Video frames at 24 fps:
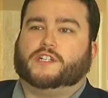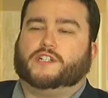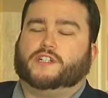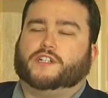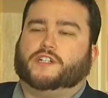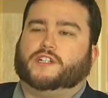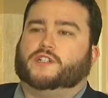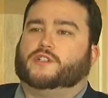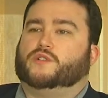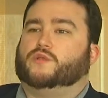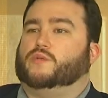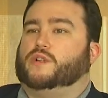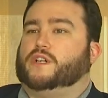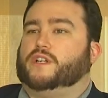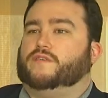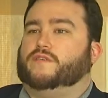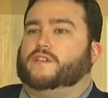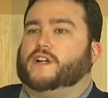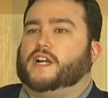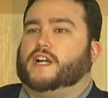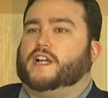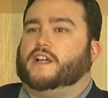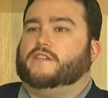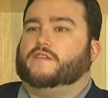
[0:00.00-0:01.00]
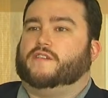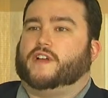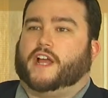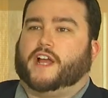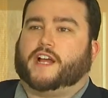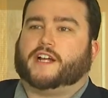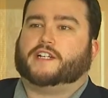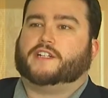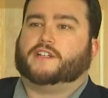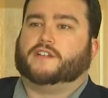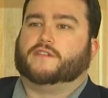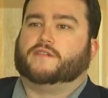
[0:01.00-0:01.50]
to 25
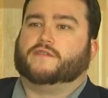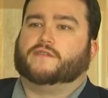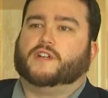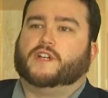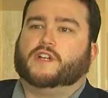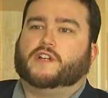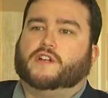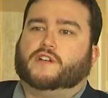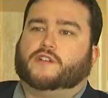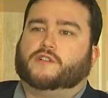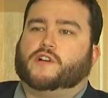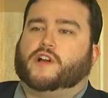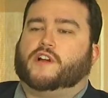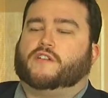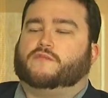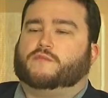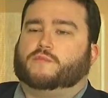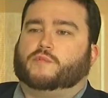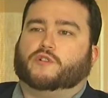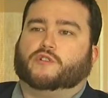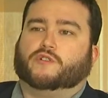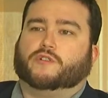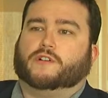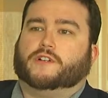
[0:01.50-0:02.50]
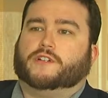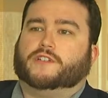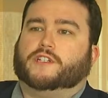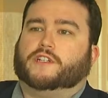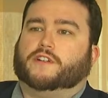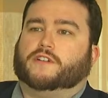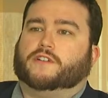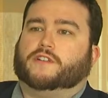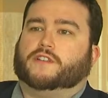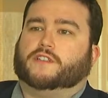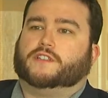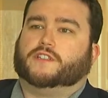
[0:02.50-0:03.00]
active craft breweries
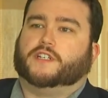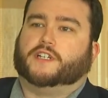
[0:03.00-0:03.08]
here in the